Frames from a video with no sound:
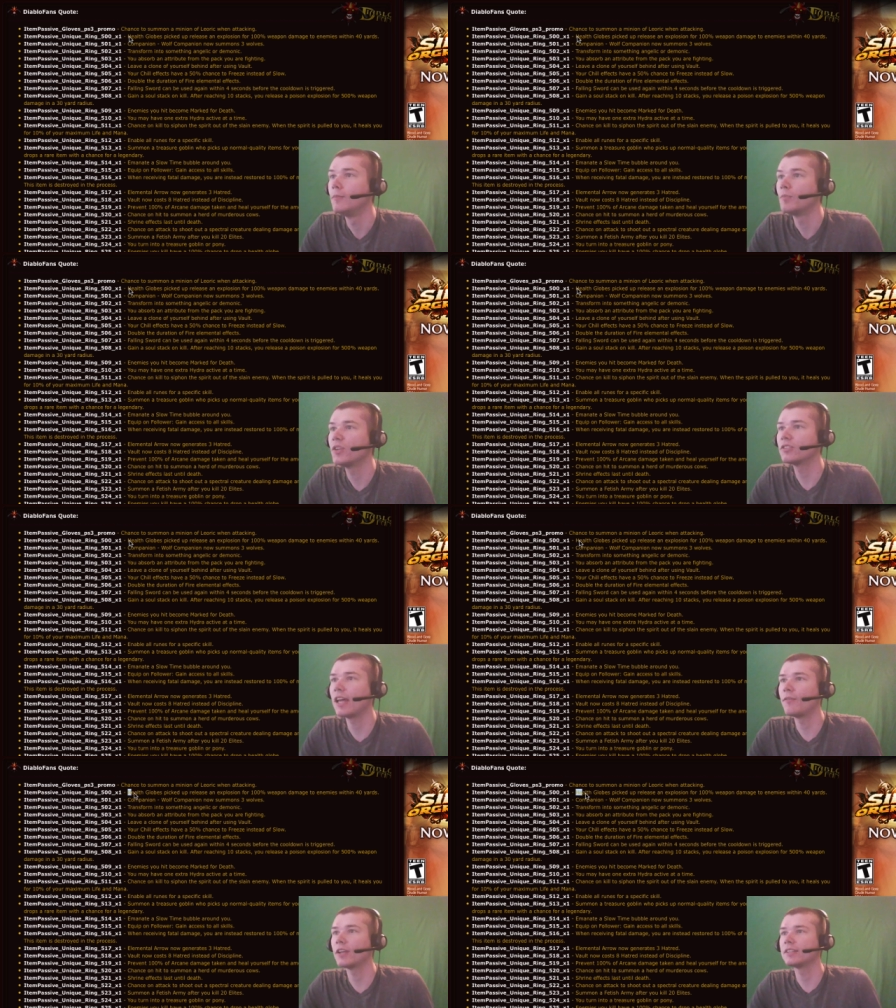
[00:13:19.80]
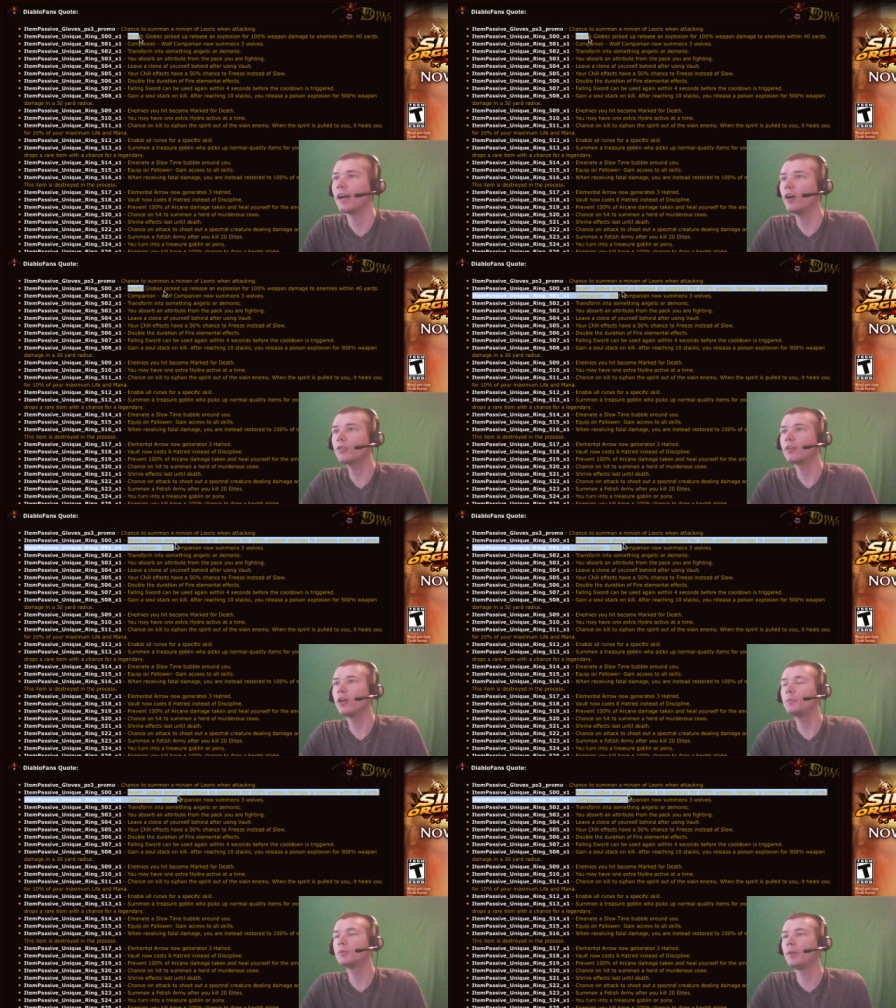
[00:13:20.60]
there's an affix. Health
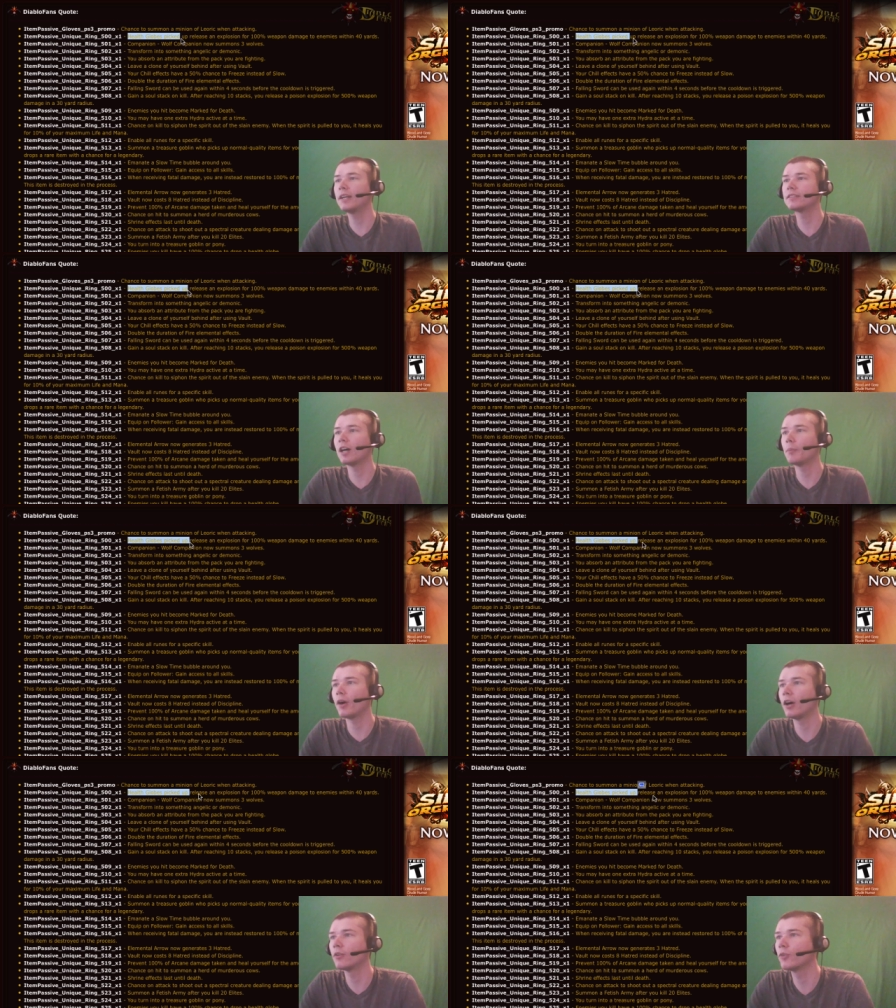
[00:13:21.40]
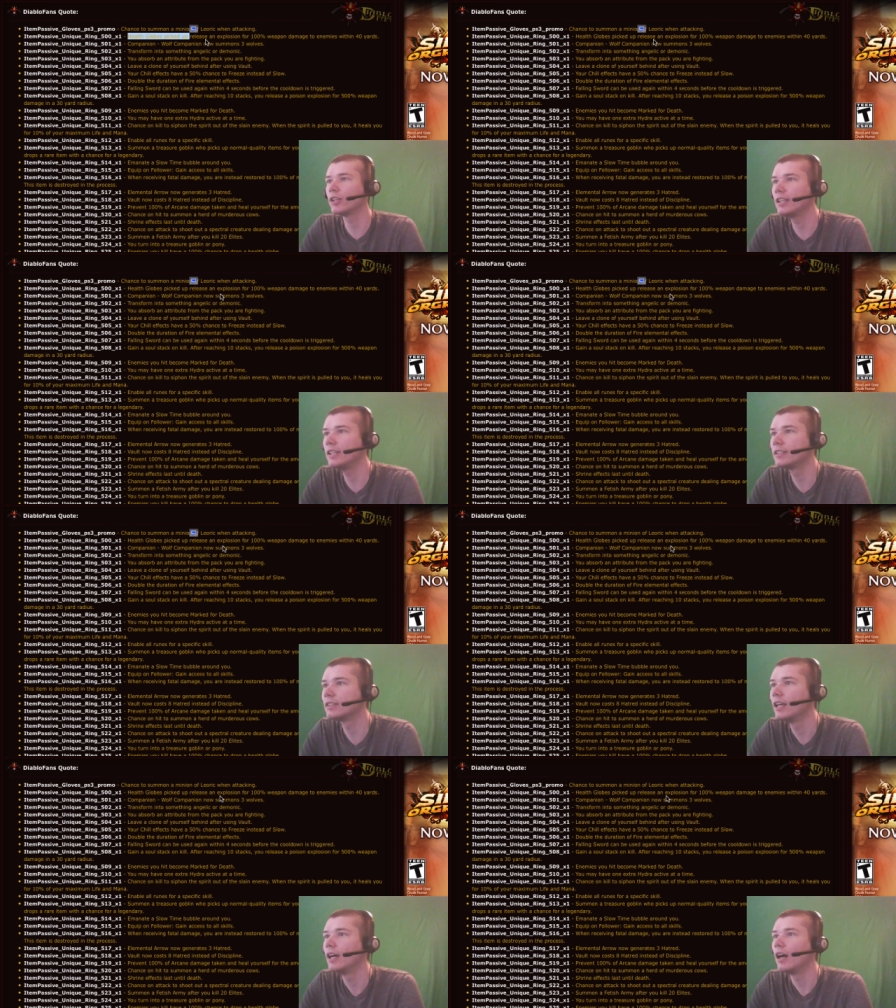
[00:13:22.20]
Globes picked up on release,
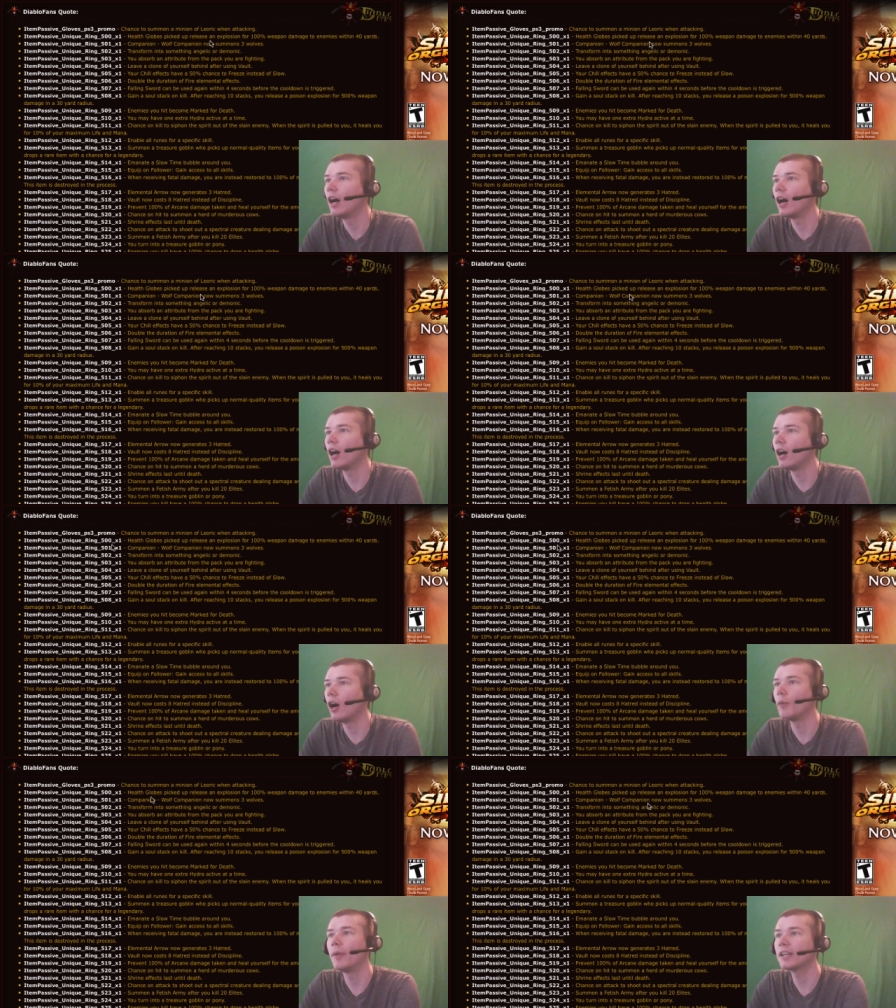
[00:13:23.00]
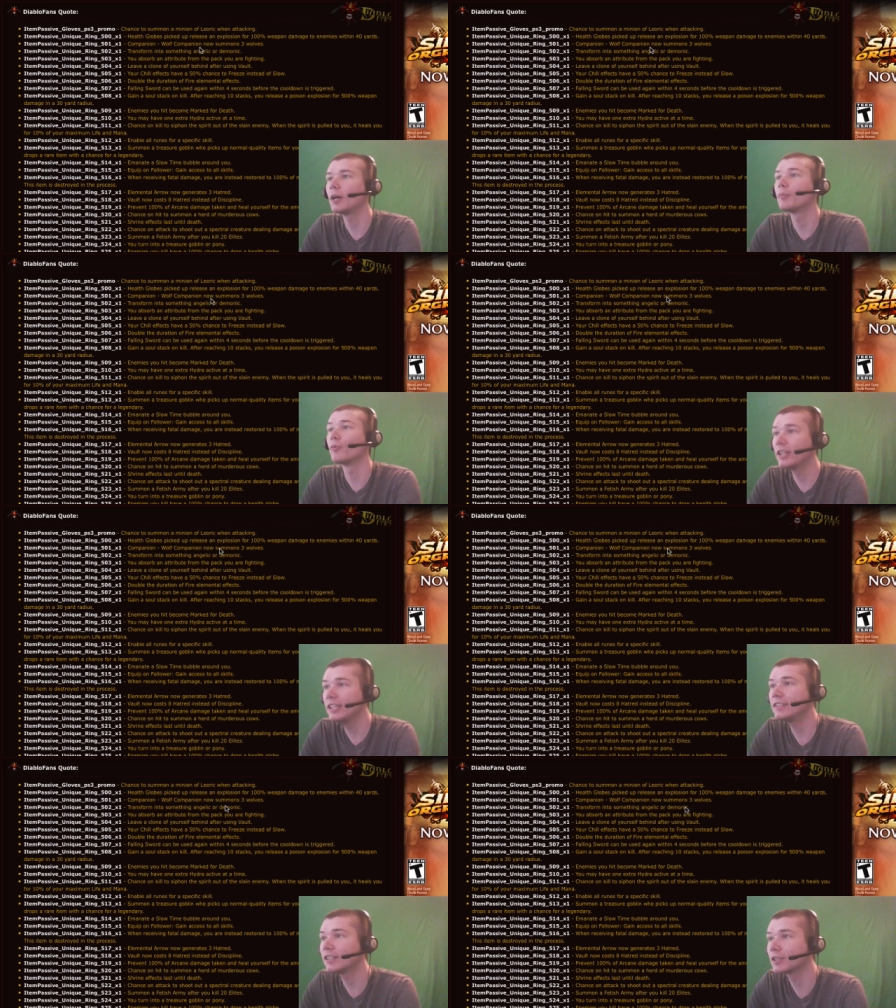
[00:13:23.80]
uh, uh, picked up
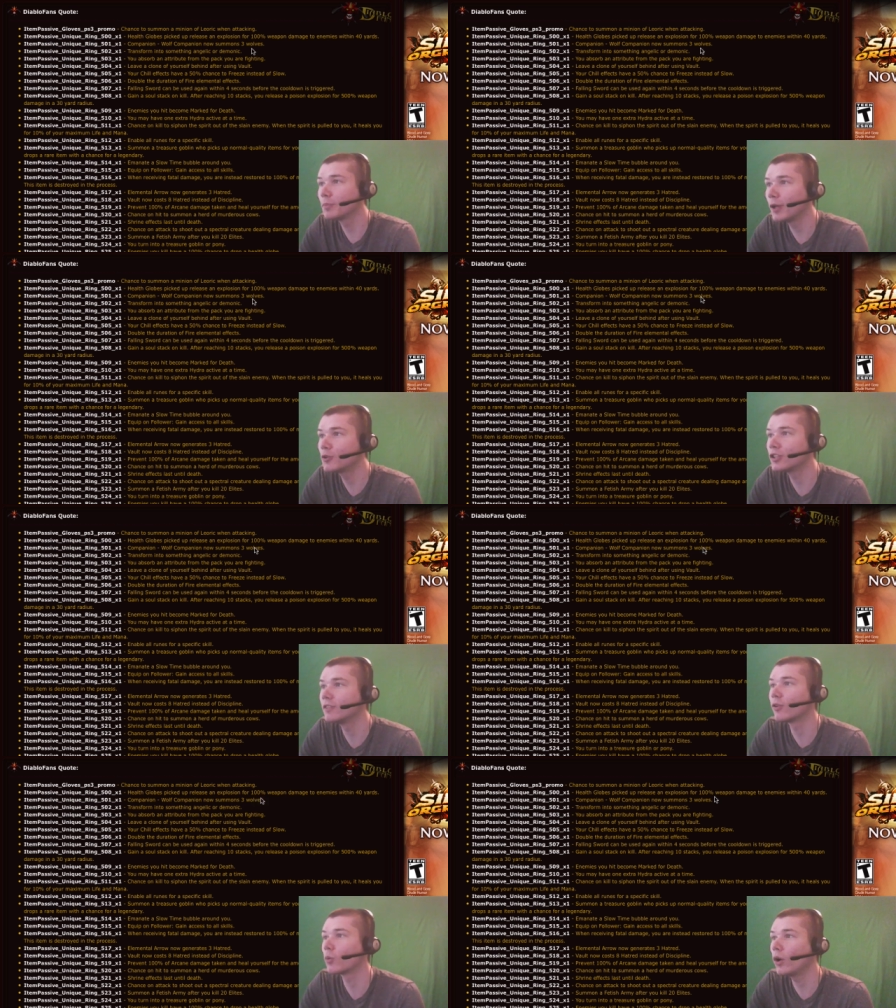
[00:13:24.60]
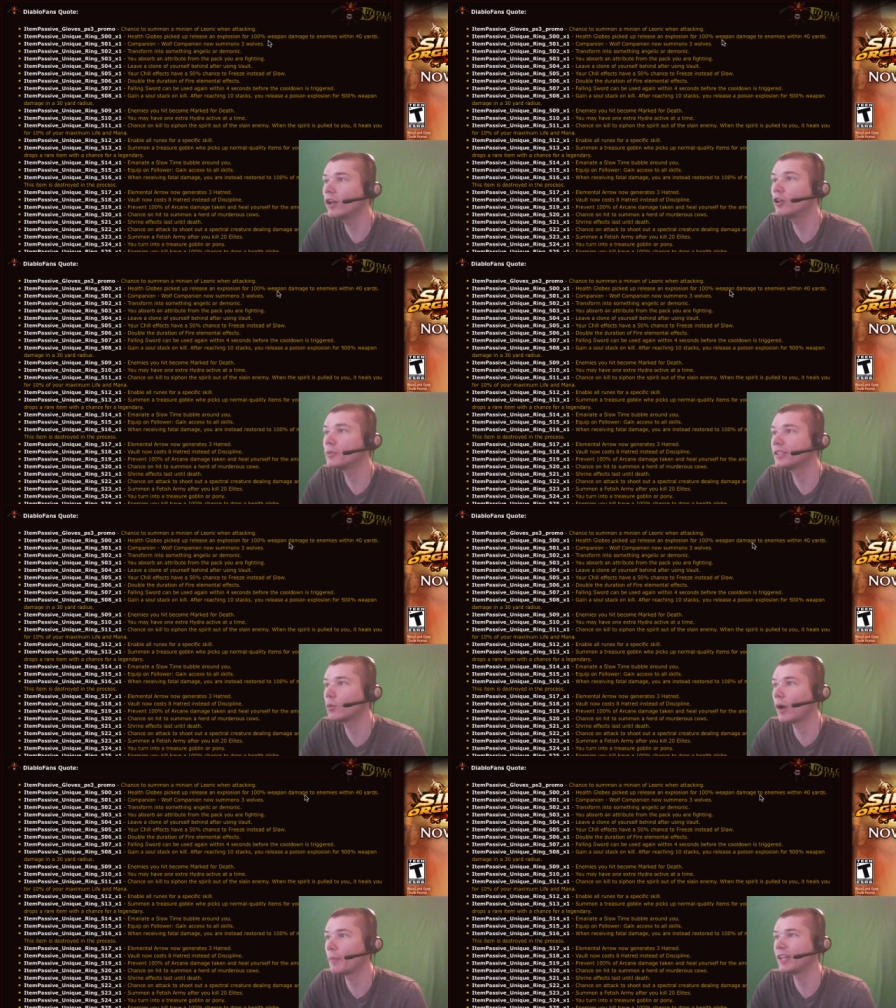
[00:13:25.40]
release an explosion for 100%
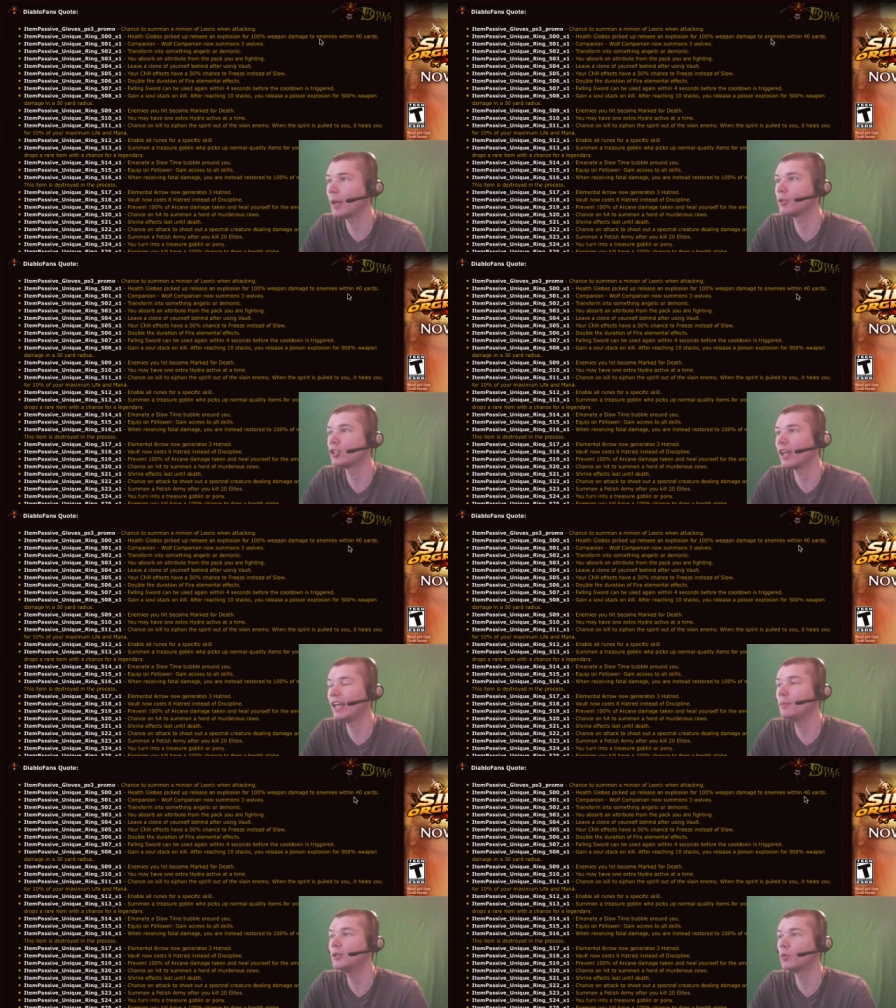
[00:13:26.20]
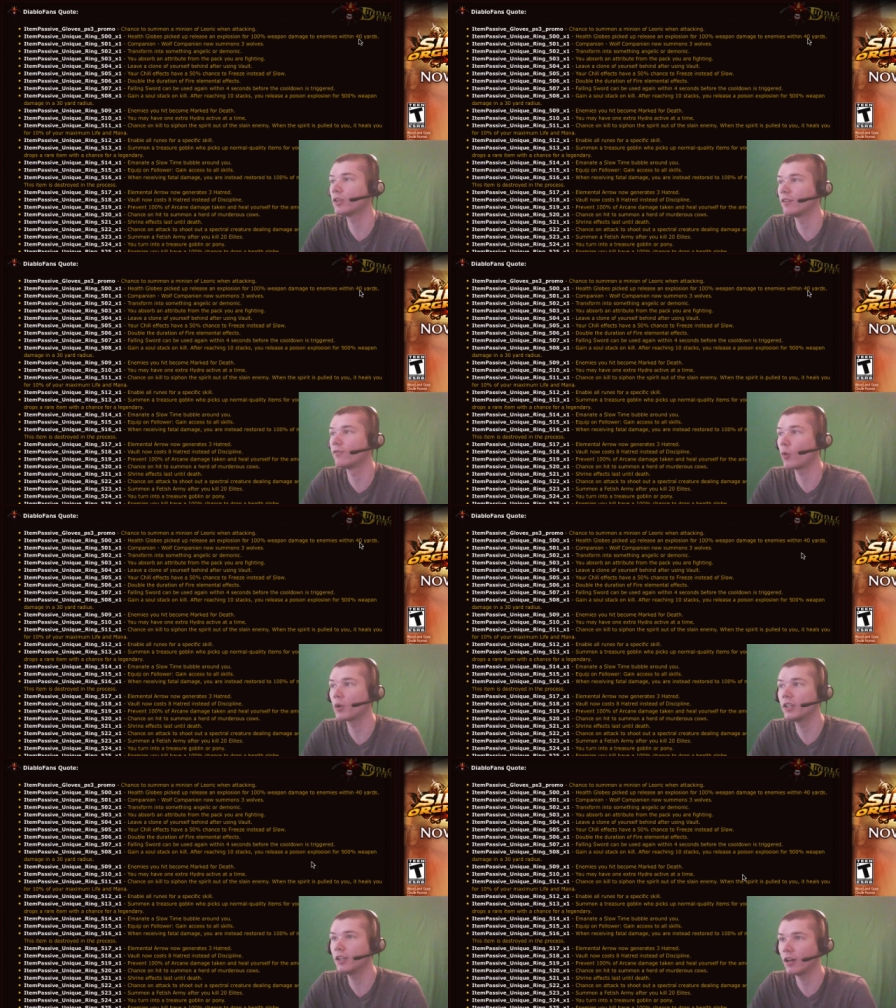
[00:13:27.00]
weapon damage to enemies within
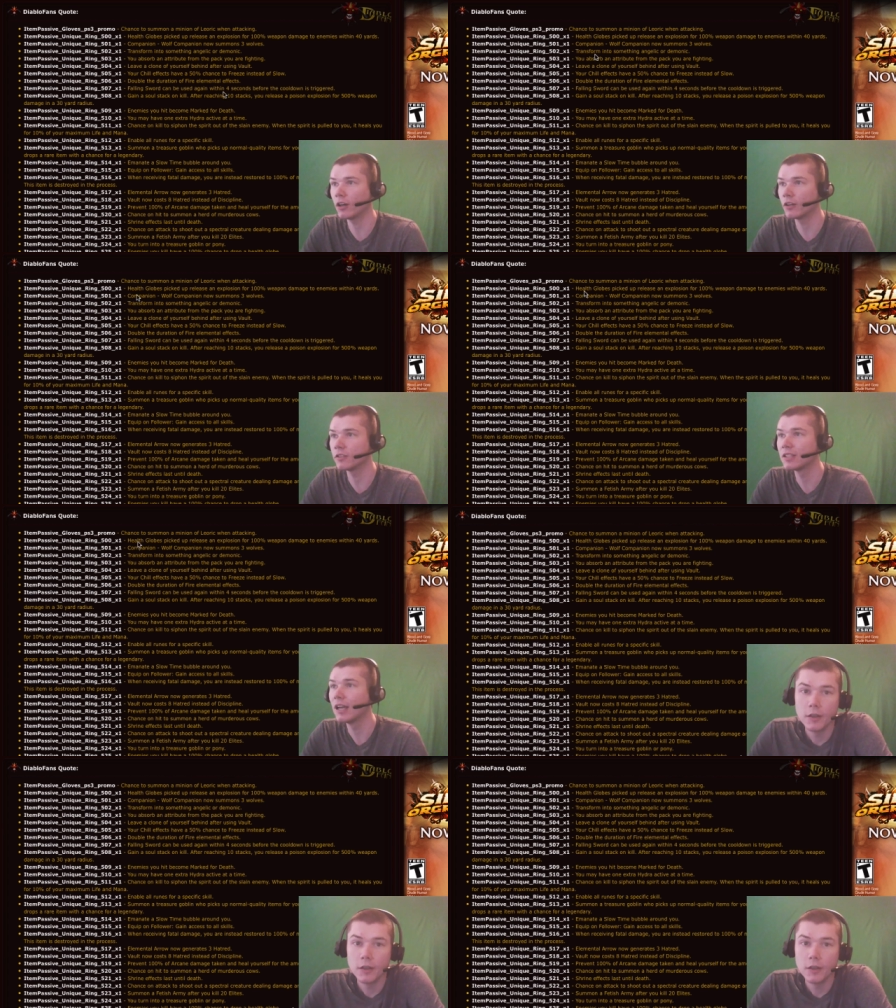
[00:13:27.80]
40 yards.